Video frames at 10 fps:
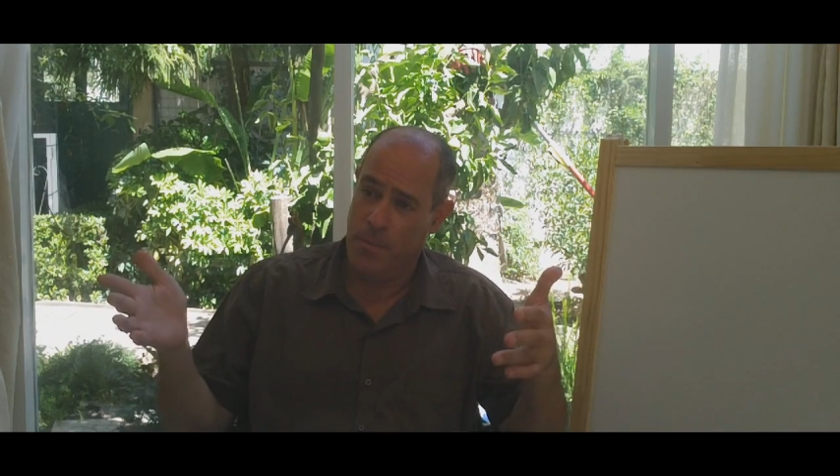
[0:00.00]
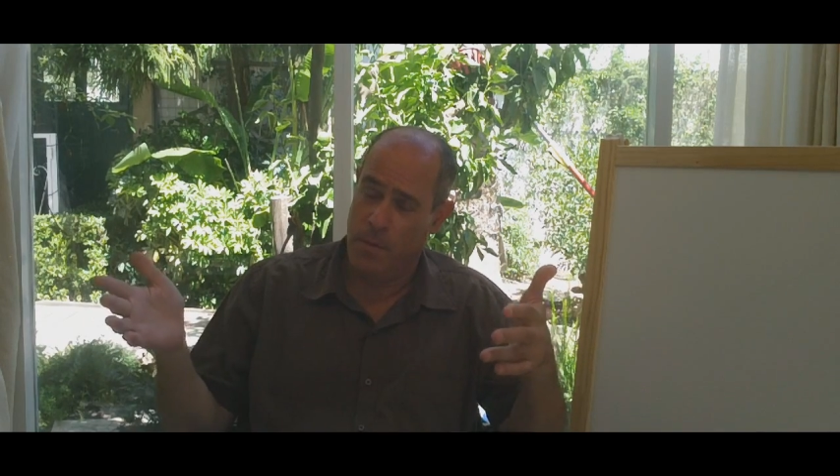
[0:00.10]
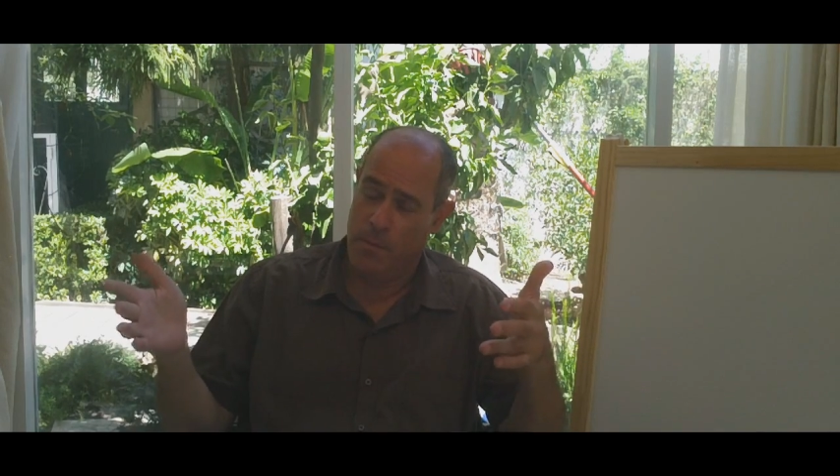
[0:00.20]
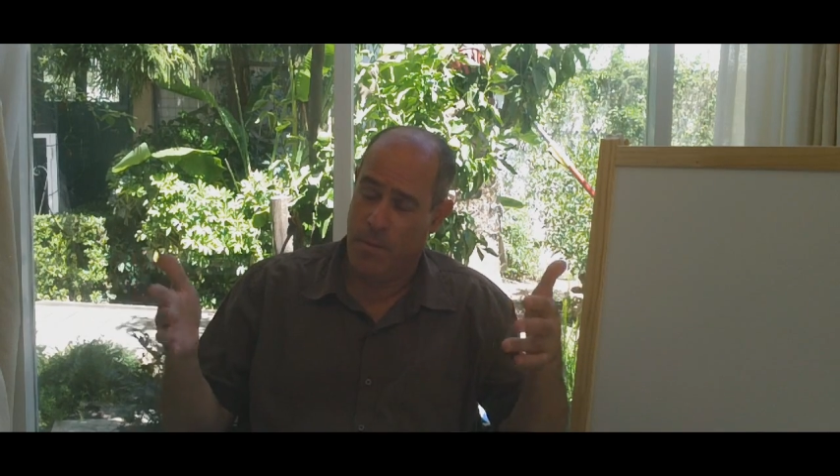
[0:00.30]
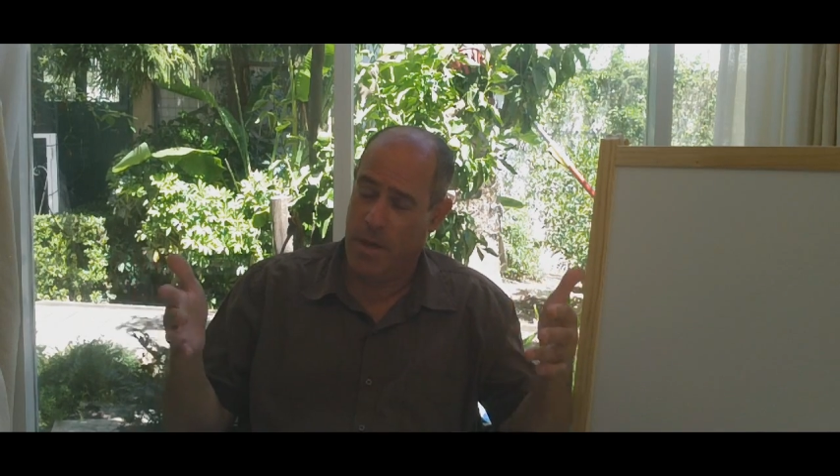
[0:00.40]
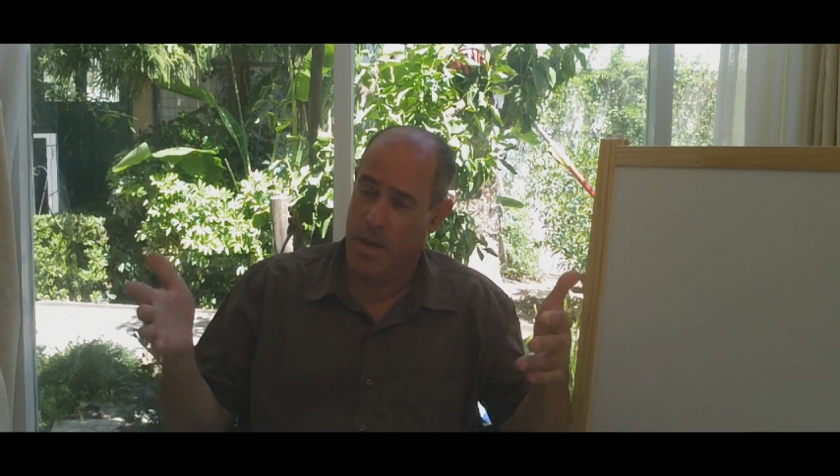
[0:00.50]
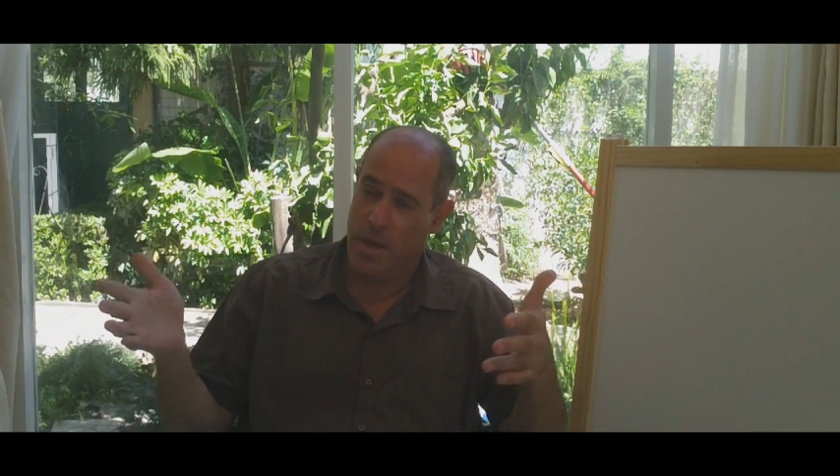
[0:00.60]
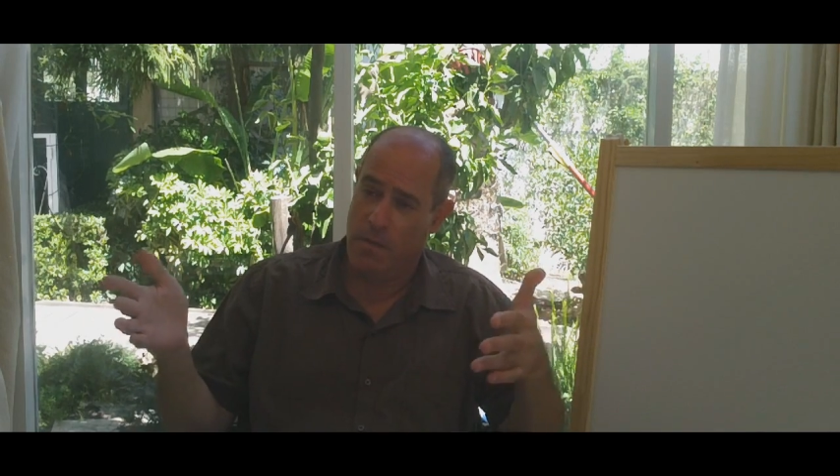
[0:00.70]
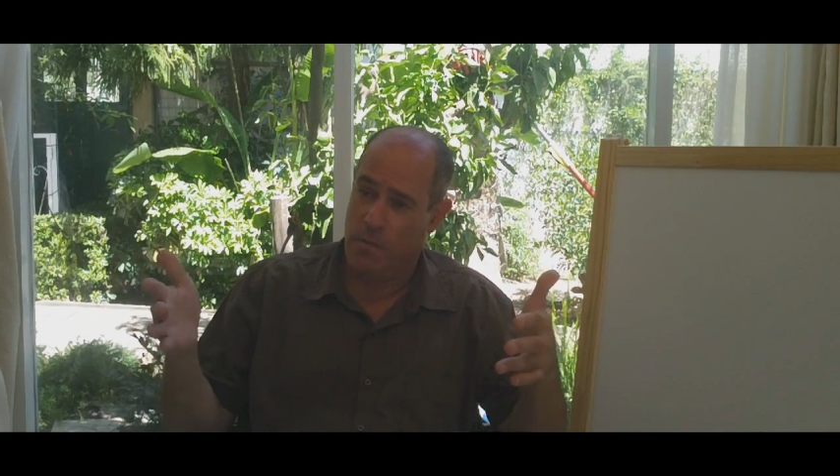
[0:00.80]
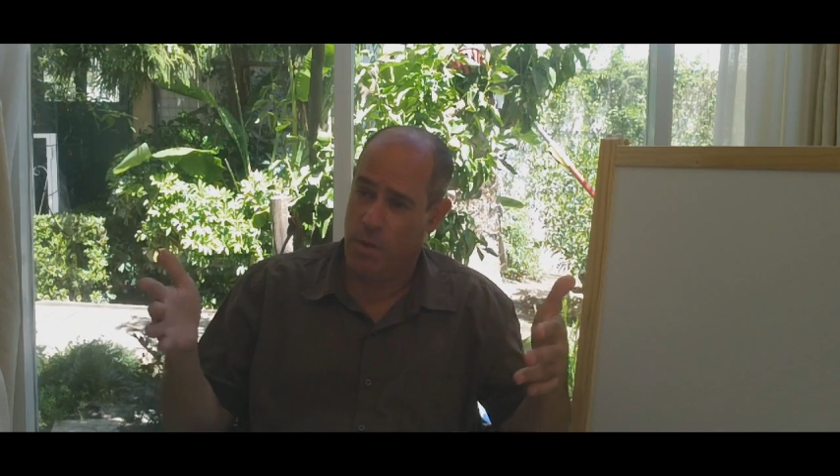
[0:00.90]
from many
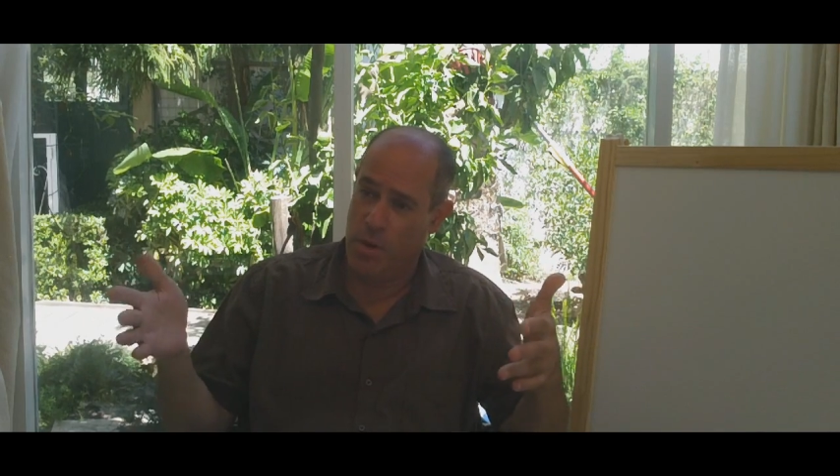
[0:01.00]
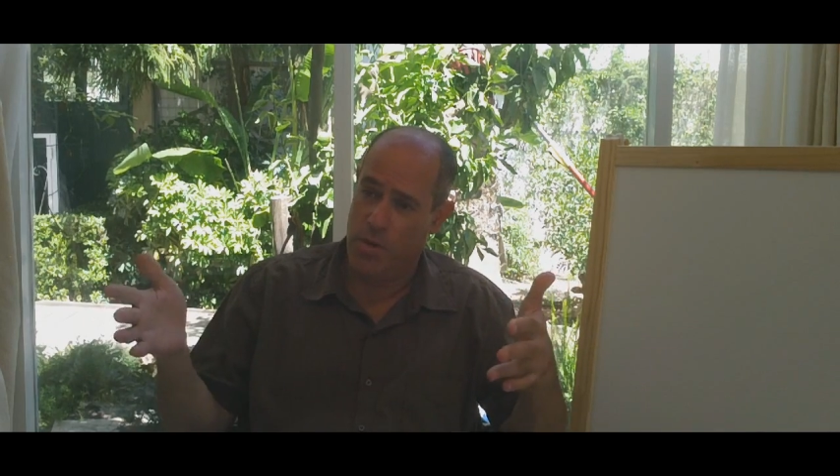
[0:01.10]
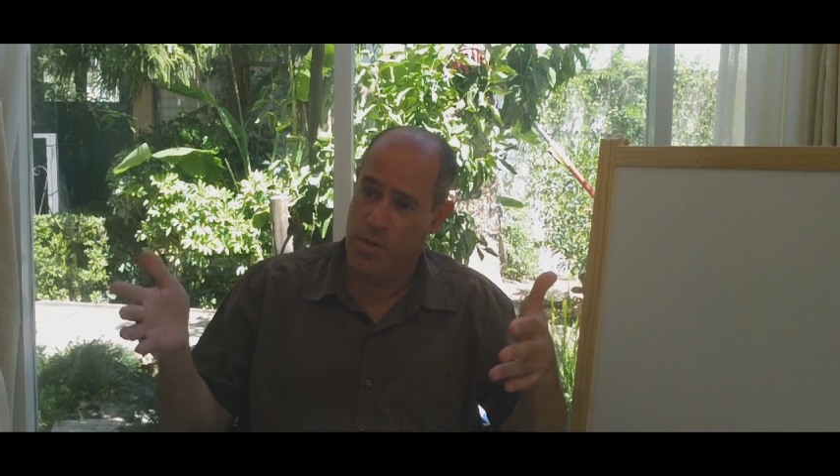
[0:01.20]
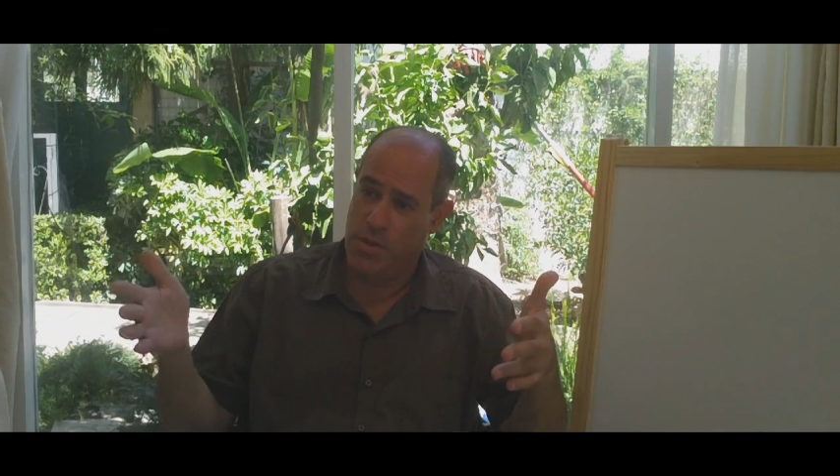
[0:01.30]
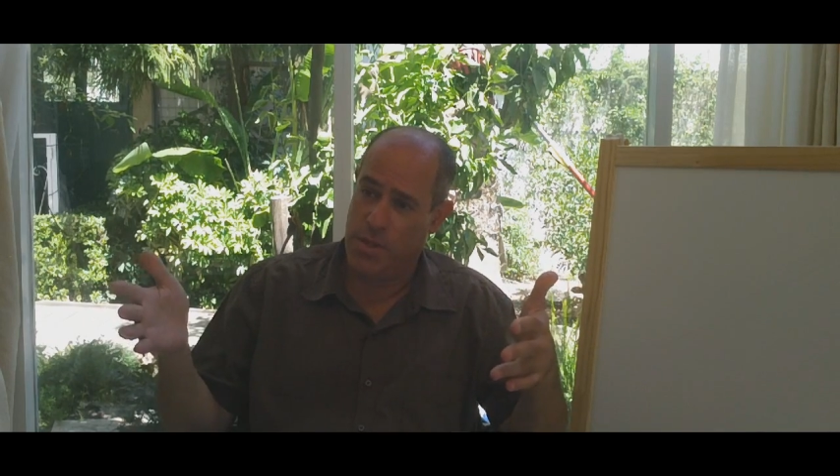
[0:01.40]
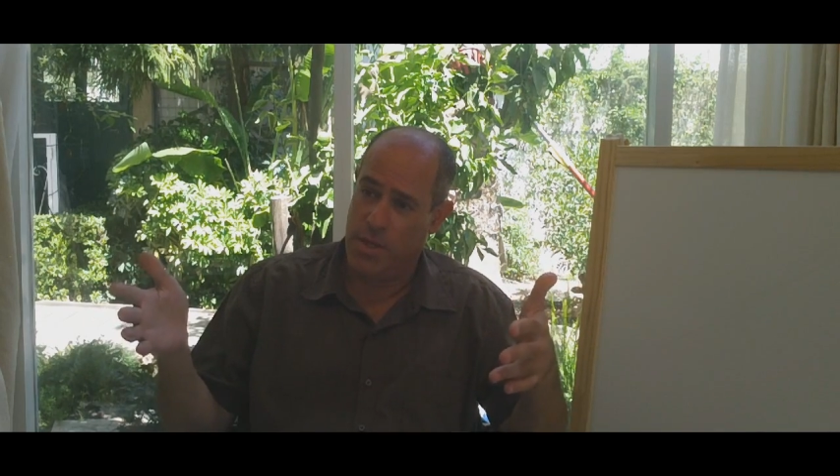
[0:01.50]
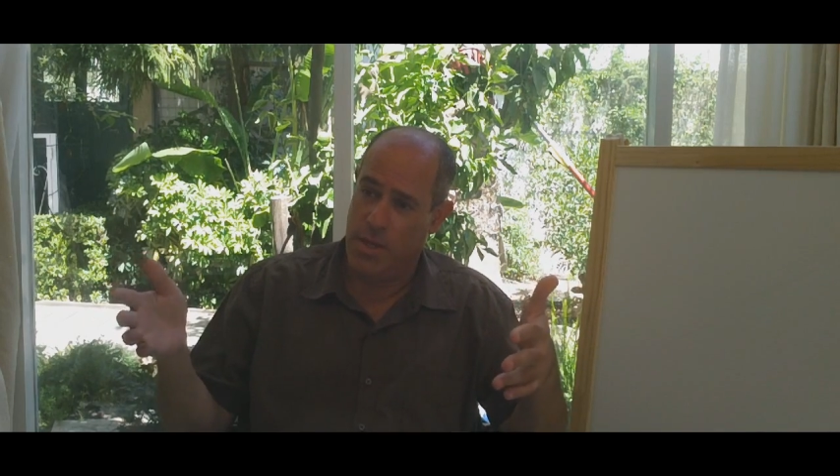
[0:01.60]
kind of origins.